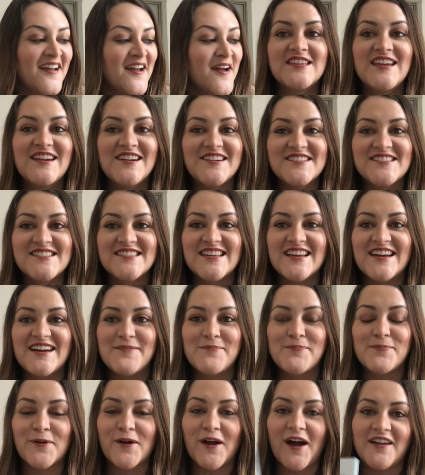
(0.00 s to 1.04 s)
Here's
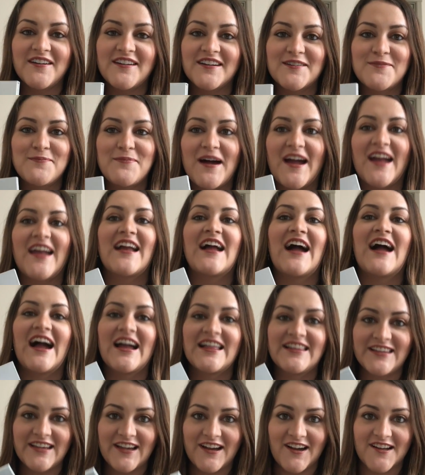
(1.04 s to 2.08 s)
a product by
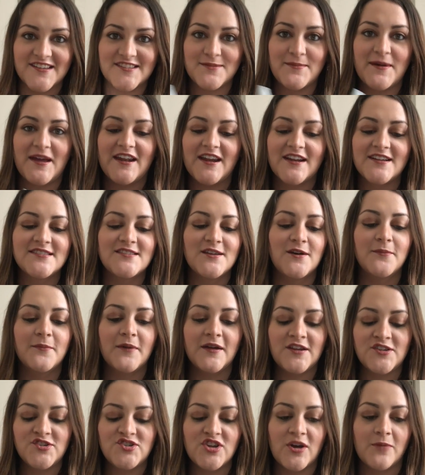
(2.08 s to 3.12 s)
Kylie Cosmetics. So I'm
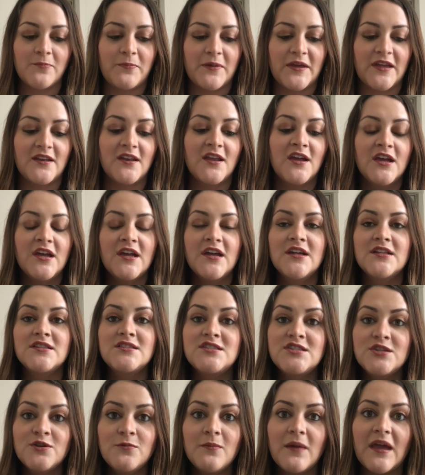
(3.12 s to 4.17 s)
going to jump in
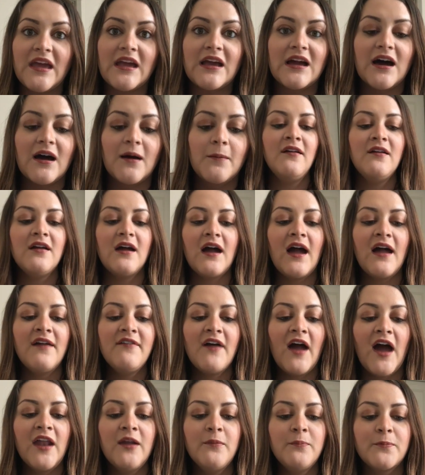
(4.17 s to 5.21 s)
to makeup. I've
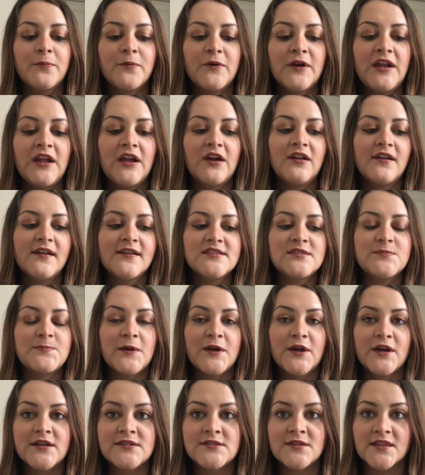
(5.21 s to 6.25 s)
had a pretty good
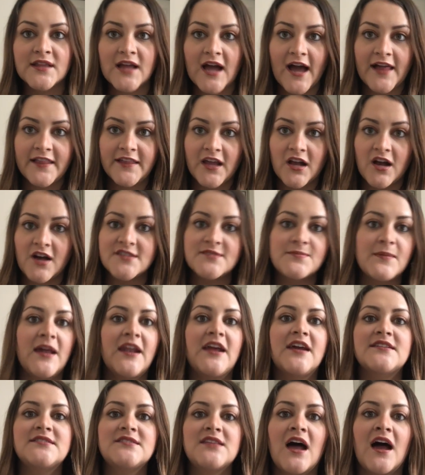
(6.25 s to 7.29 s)
experience with Kylie
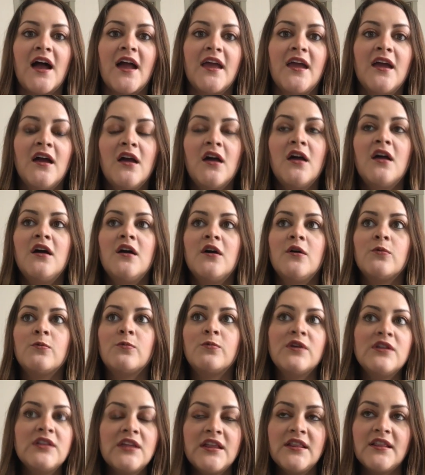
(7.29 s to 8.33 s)
Cosmetics. I
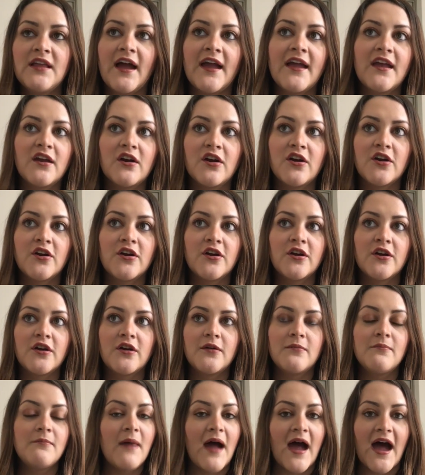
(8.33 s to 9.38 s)
really like
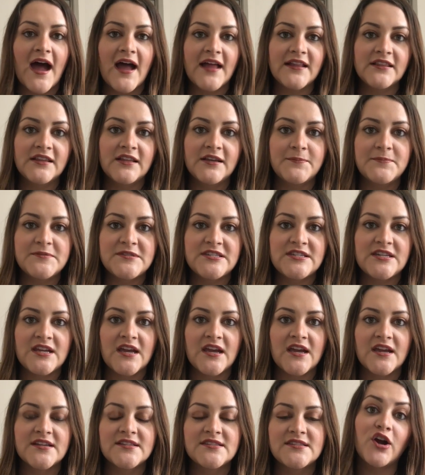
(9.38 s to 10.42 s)
her matte
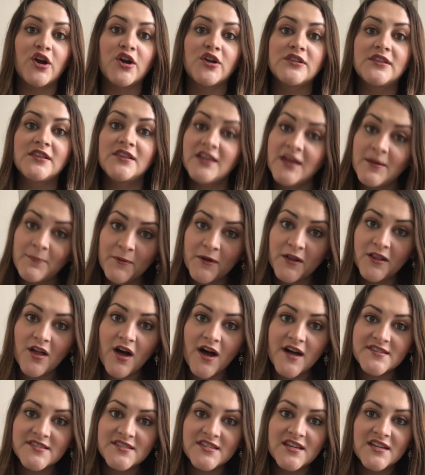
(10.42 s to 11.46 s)
lipsticks, her lip
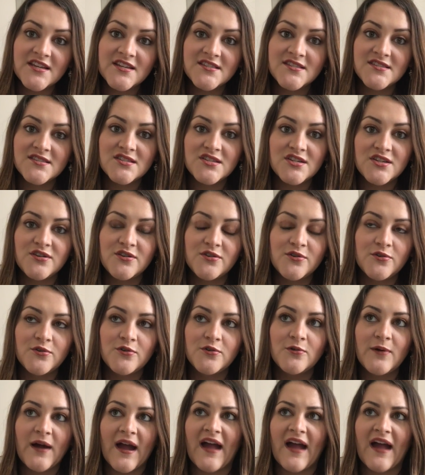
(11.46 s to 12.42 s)
glosses too.